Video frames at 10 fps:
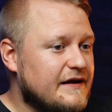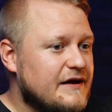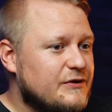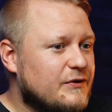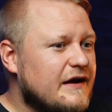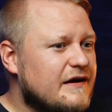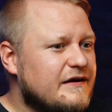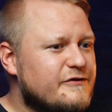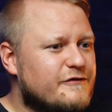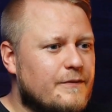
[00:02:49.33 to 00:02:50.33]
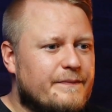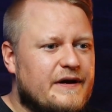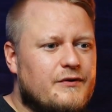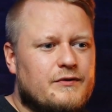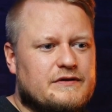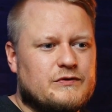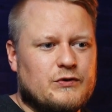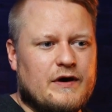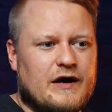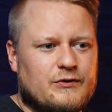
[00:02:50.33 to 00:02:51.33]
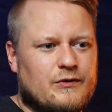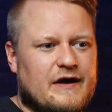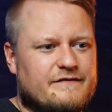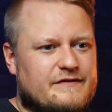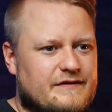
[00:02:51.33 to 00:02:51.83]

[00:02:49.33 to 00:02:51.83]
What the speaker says: You can kind of compare it to how you have